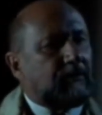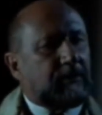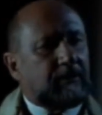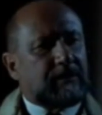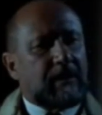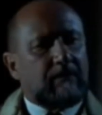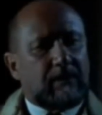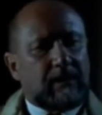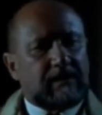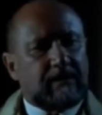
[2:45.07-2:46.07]
up because I
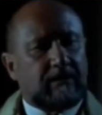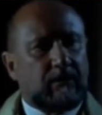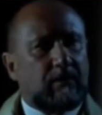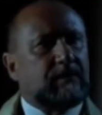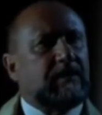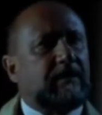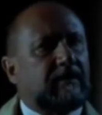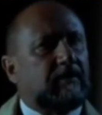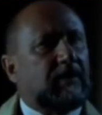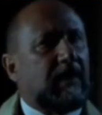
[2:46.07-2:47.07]
realized that what was
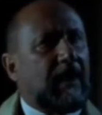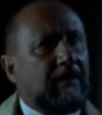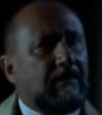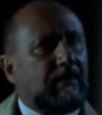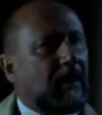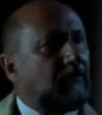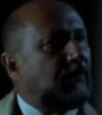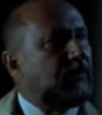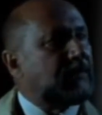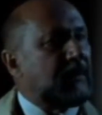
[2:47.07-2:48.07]
living behind
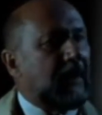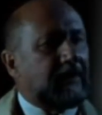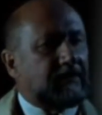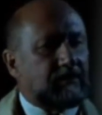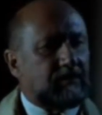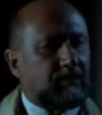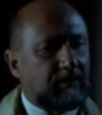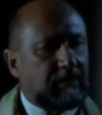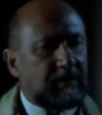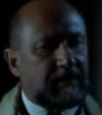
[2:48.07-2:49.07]
that boy's eyes was
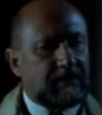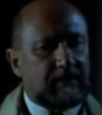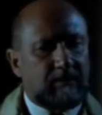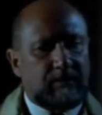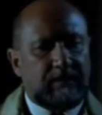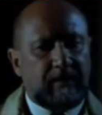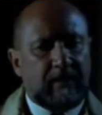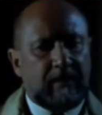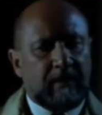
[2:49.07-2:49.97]
purely and simply